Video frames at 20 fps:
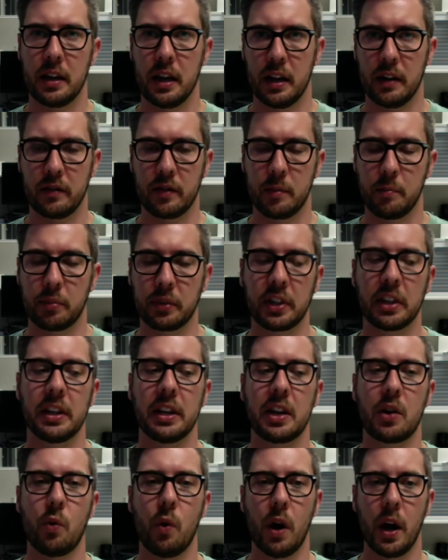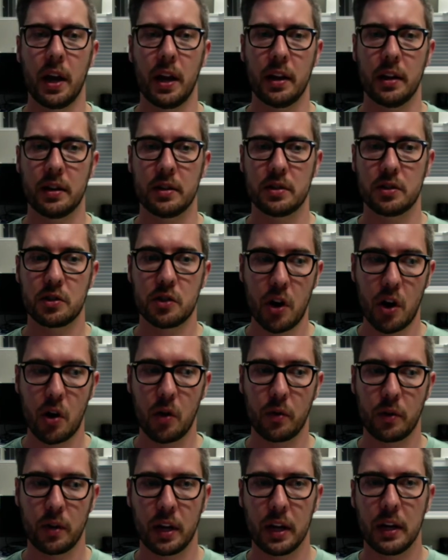kind of completely quiet
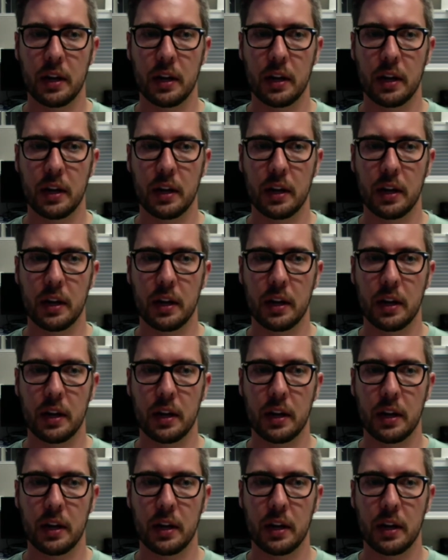zone.